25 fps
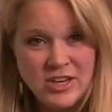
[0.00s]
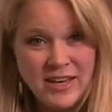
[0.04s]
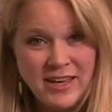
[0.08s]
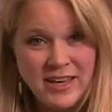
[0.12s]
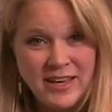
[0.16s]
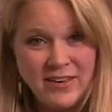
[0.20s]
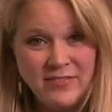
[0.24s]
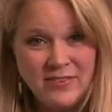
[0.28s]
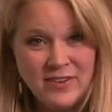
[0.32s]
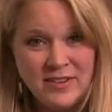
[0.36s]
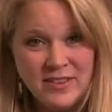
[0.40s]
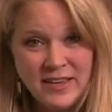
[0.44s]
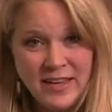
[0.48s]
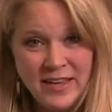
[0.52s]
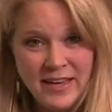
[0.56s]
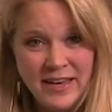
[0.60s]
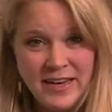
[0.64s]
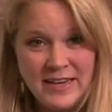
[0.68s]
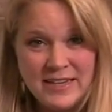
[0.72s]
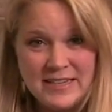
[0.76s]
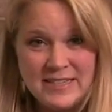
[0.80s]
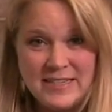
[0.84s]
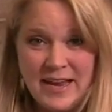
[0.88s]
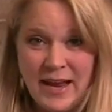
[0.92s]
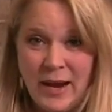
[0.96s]
Even
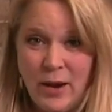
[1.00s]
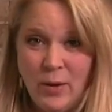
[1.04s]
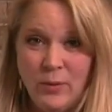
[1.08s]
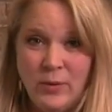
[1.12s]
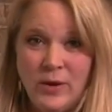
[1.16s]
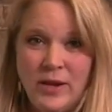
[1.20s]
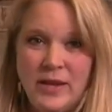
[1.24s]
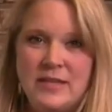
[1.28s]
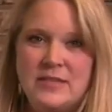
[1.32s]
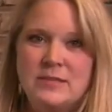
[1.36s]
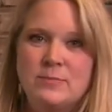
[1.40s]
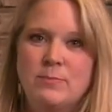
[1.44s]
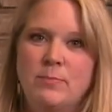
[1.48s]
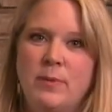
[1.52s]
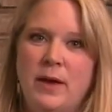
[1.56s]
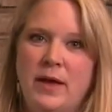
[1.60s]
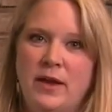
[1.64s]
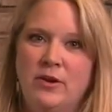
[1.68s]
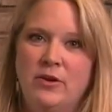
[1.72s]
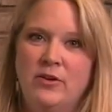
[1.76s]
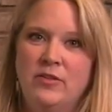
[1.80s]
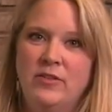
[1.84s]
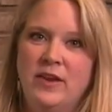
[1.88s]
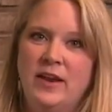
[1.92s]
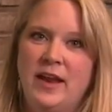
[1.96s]
laying down is
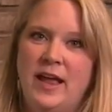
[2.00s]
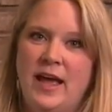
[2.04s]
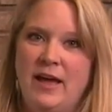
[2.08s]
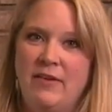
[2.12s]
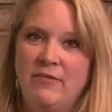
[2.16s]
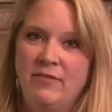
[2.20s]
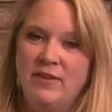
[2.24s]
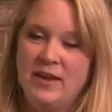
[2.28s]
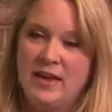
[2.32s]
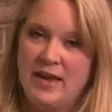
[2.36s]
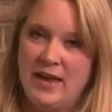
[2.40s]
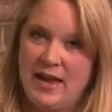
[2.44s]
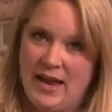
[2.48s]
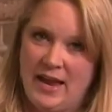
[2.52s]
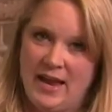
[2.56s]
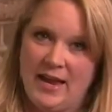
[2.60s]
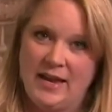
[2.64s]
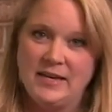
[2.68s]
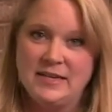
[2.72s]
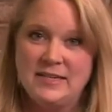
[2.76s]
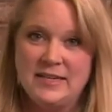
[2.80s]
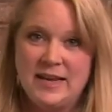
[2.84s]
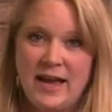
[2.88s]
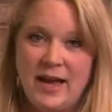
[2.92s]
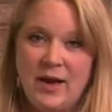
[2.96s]
better than having it
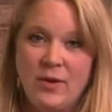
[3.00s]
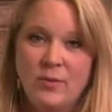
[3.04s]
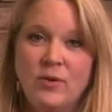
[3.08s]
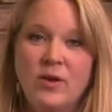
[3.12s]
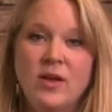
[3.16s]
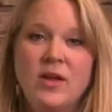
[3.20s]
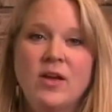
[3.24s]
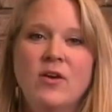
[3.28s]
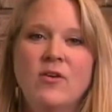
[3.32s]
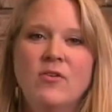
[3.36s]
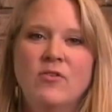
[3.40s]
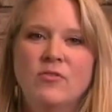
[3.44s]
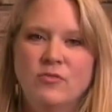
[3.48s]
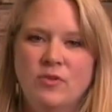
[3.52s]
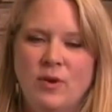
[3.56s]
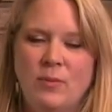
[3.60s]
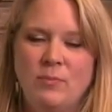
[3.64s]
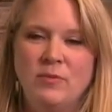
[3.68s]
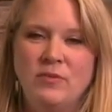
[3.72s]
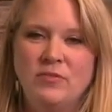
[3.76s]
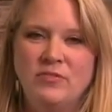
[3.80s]
hang down from the